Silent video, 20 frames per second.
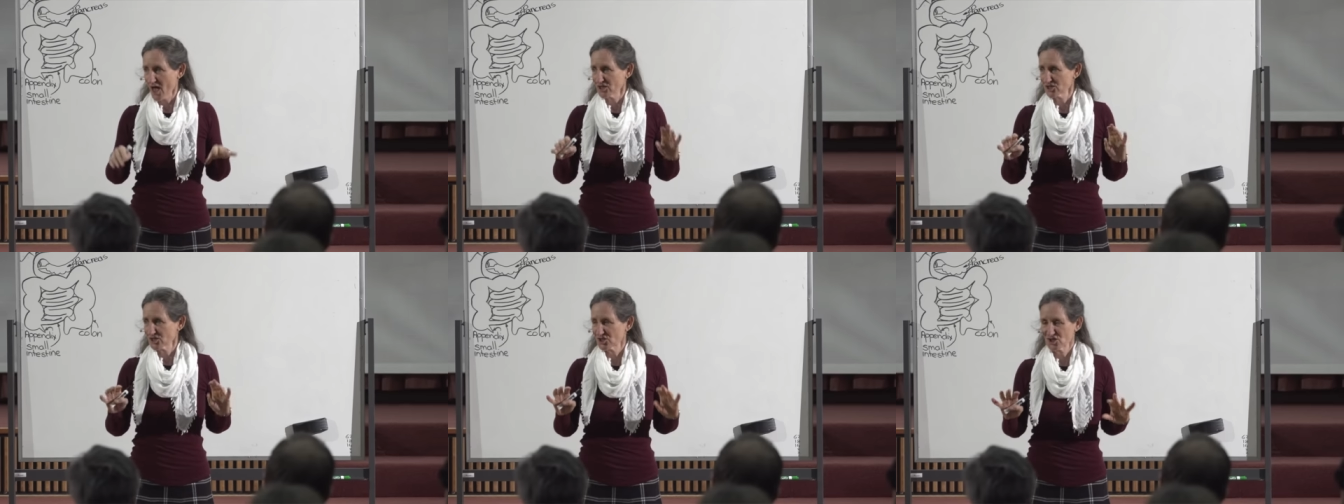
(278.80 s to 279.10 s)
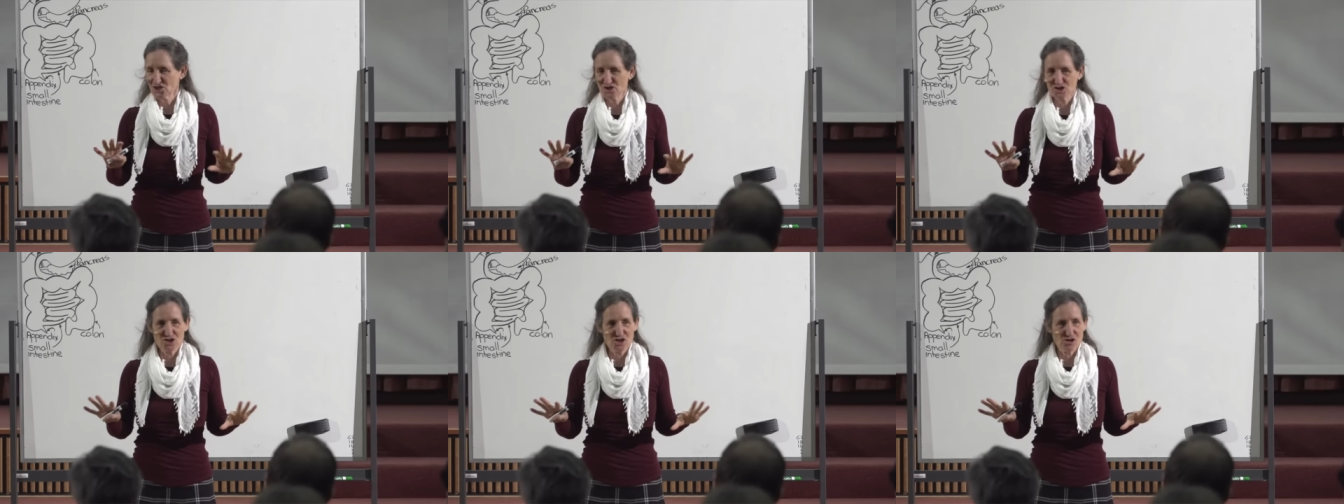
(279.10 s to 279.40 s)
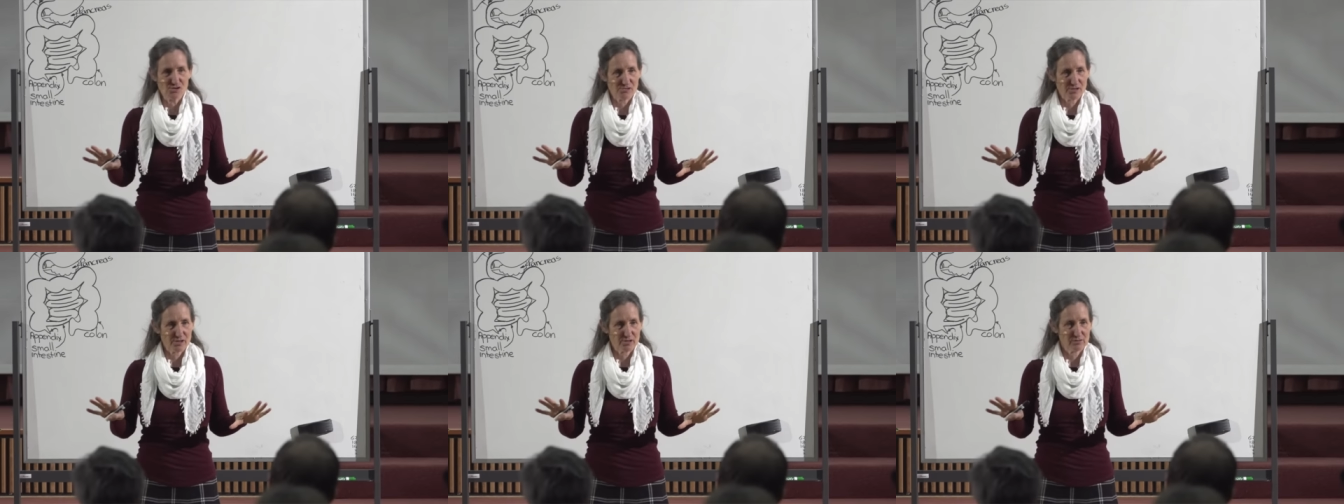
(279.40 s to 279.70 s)

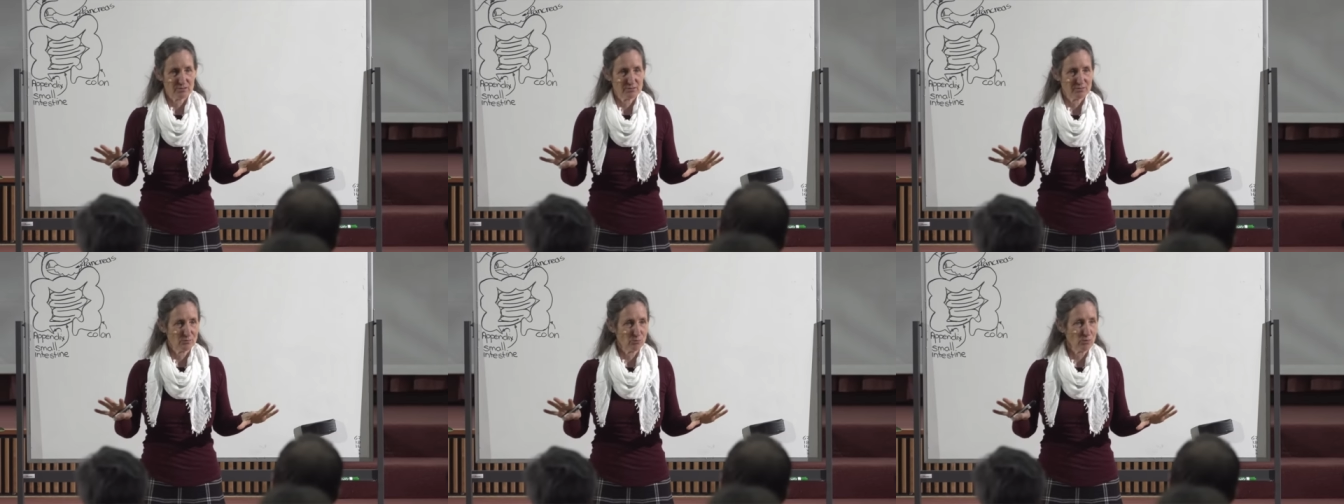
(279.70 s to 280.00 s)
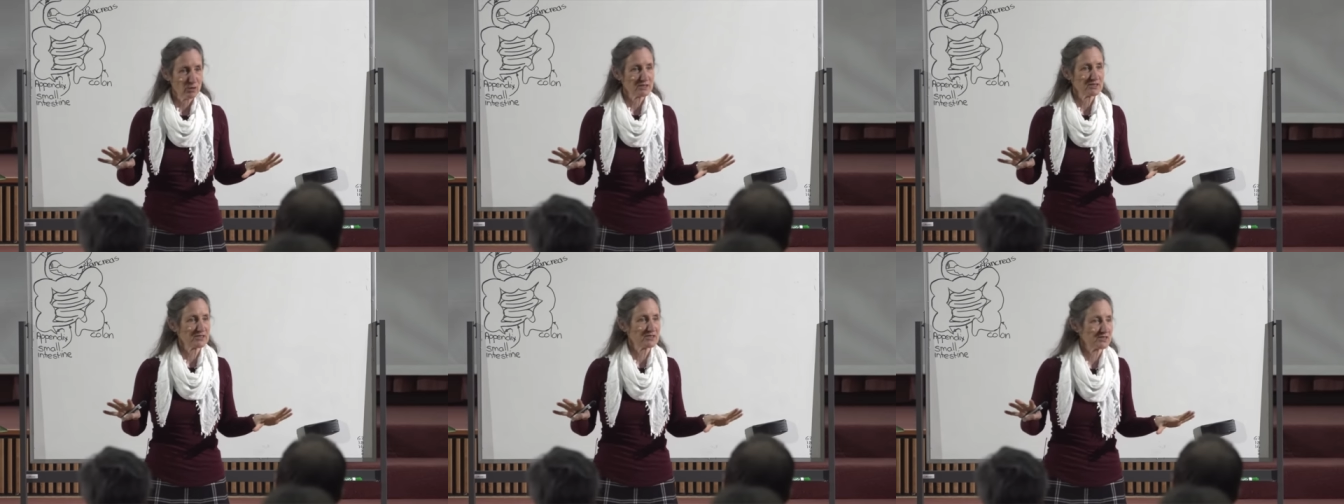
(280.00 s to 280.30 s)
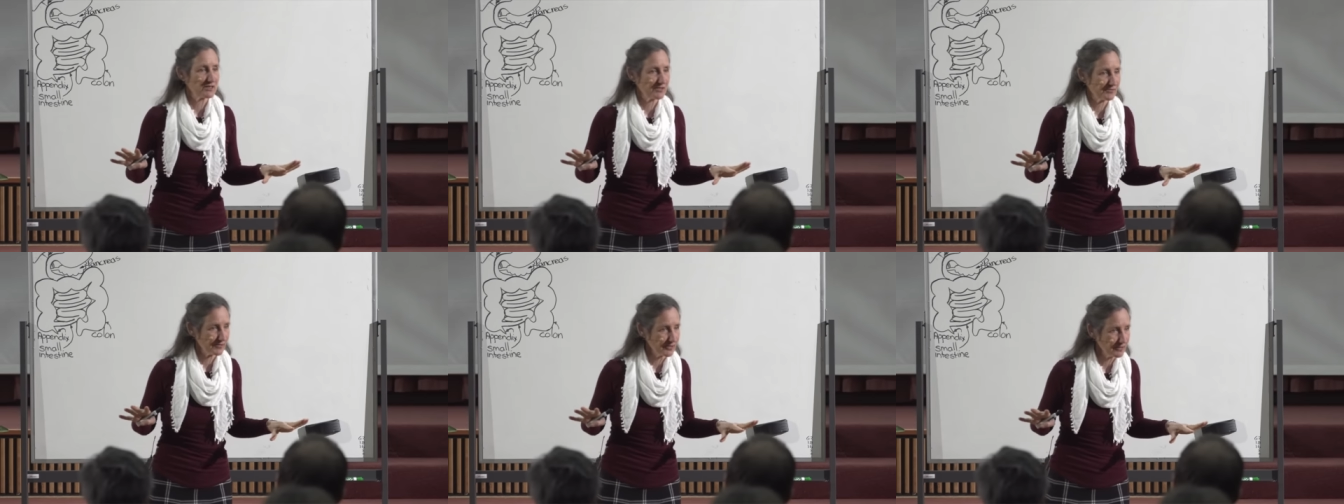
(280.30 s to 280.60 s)
cereal. What's
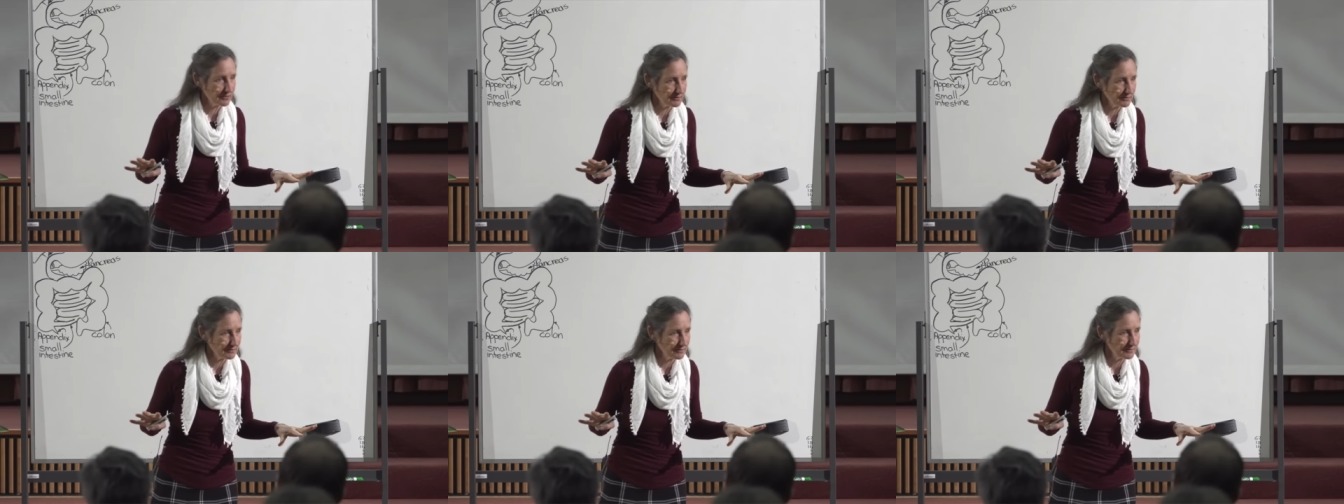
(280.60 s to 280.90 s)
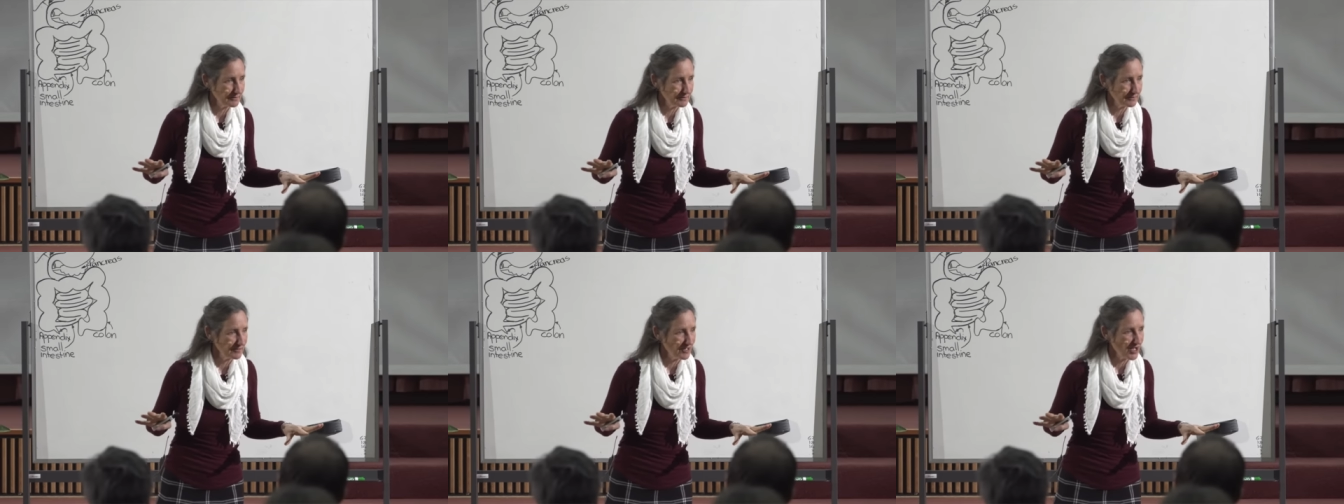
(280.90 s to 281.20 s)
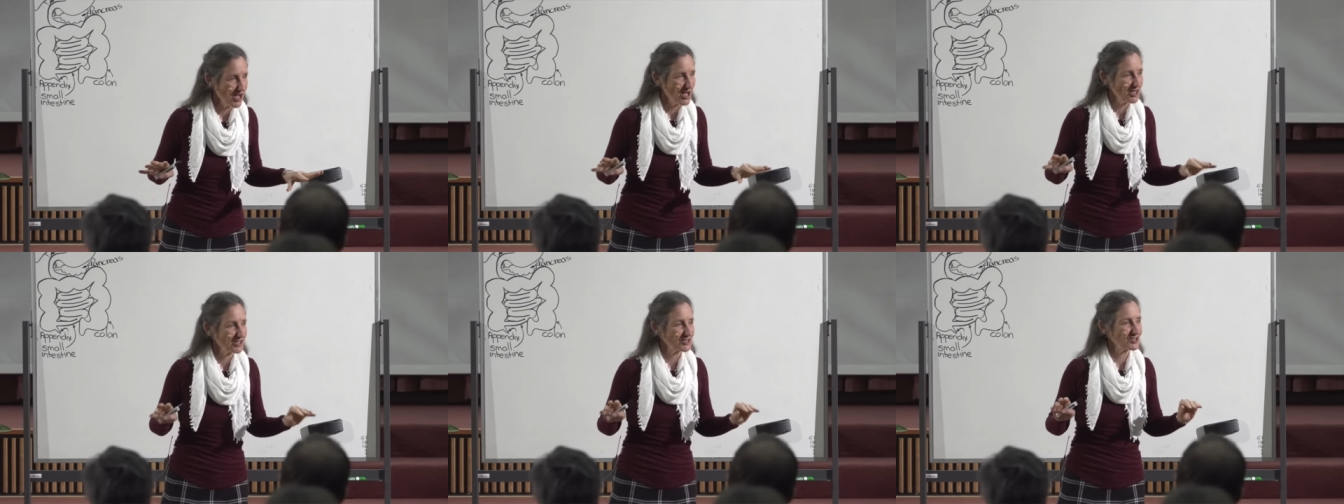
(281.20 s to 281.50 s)
cereal?
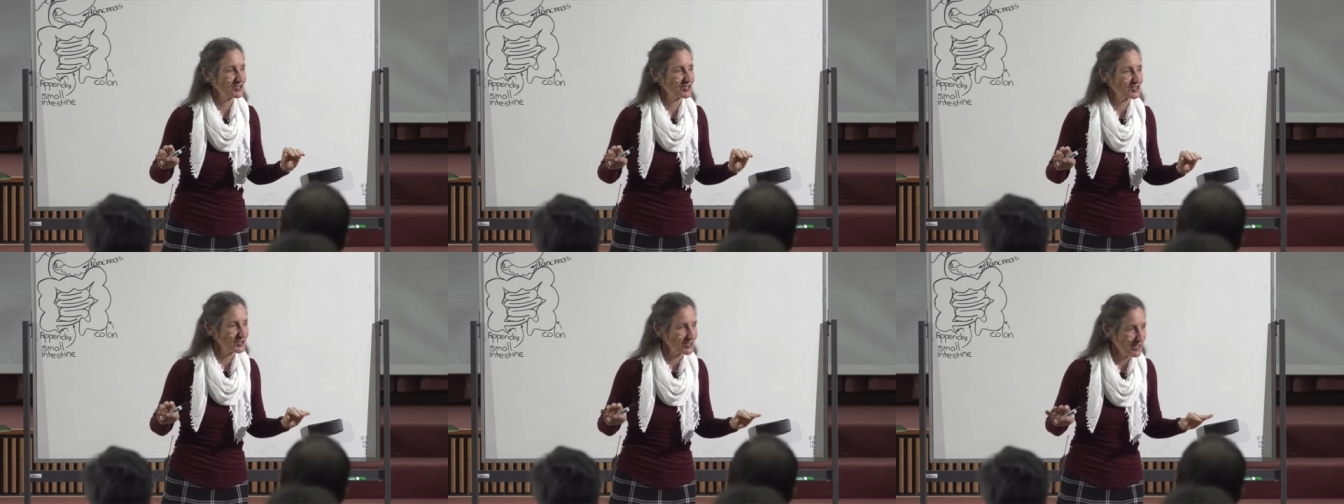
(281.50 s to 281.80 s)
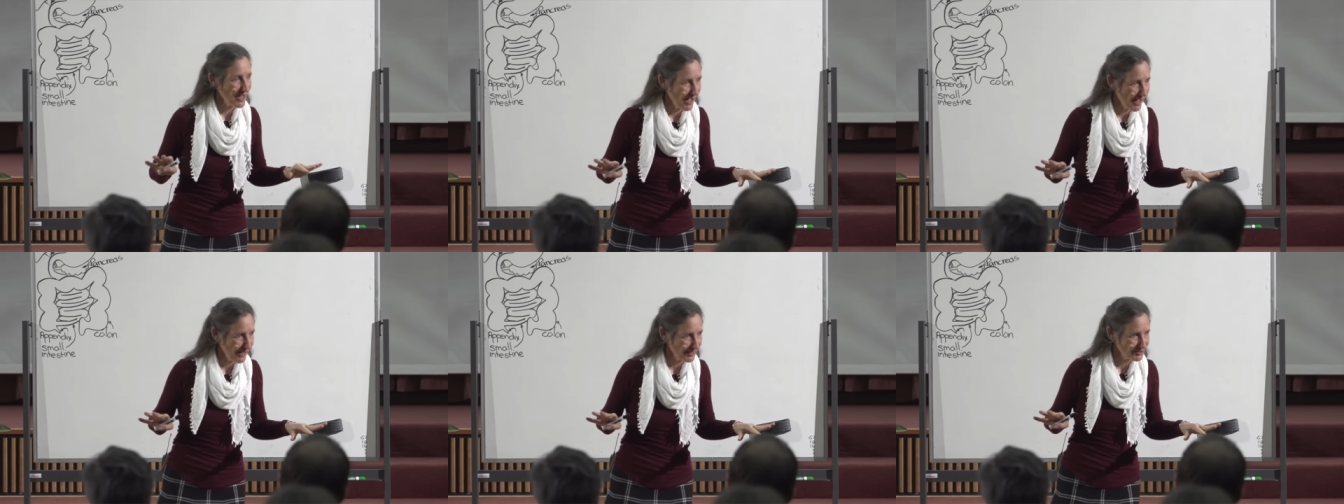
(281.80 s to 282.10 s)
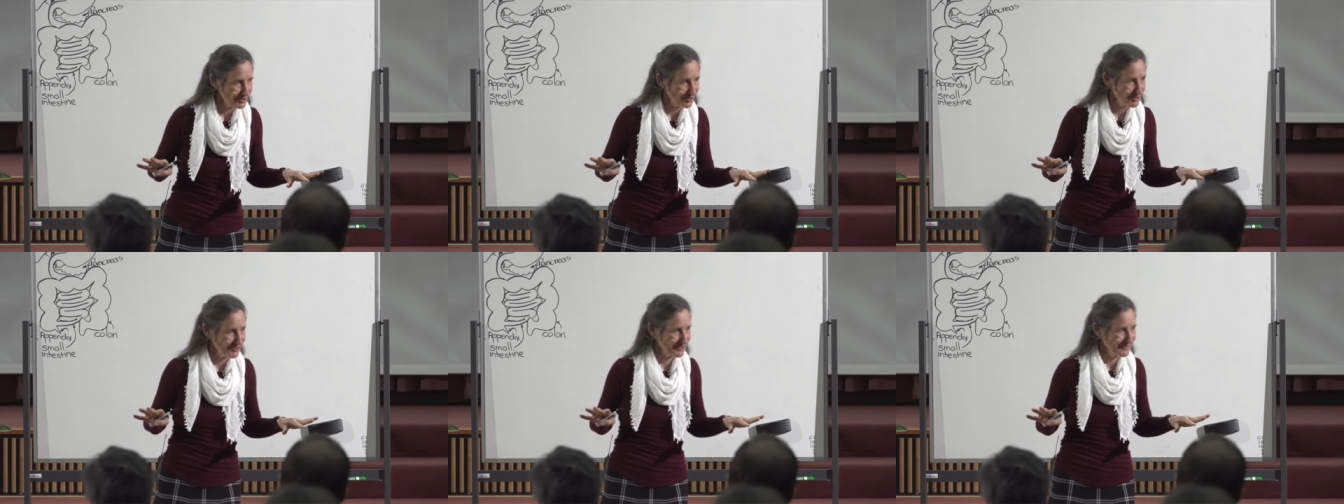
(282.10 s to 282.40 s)

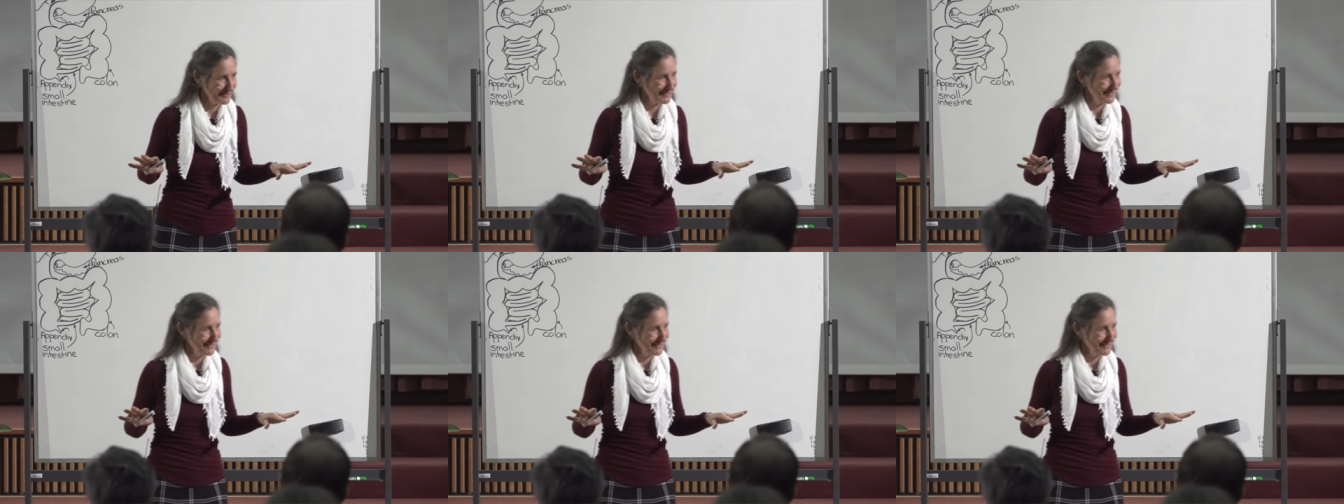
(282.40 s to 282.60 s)
Starch.